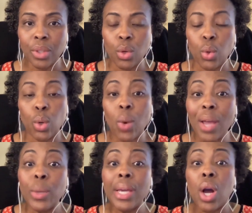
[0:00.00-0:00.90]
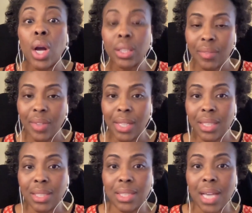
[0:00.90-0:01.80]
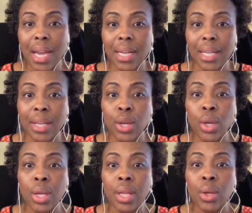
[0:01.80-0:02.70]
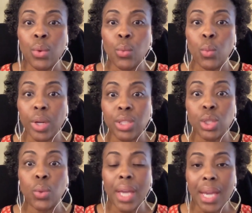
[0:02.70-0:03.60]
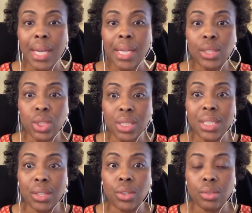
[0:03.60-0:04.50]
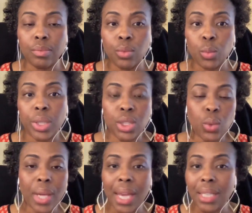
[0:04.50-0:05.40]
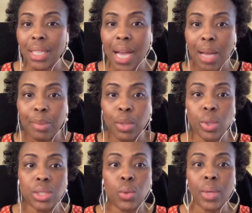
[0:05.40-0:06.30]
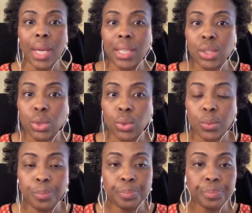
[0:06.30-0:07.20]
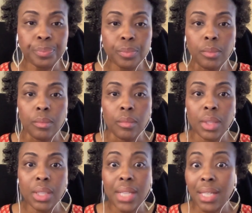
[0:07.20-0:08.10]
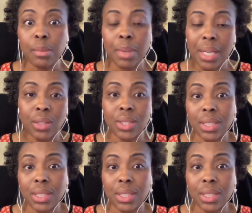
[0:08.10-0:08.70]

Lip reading: or why we are living in a society where it's okay to steal, where it's okay to copy, where it's okay to take somebody else's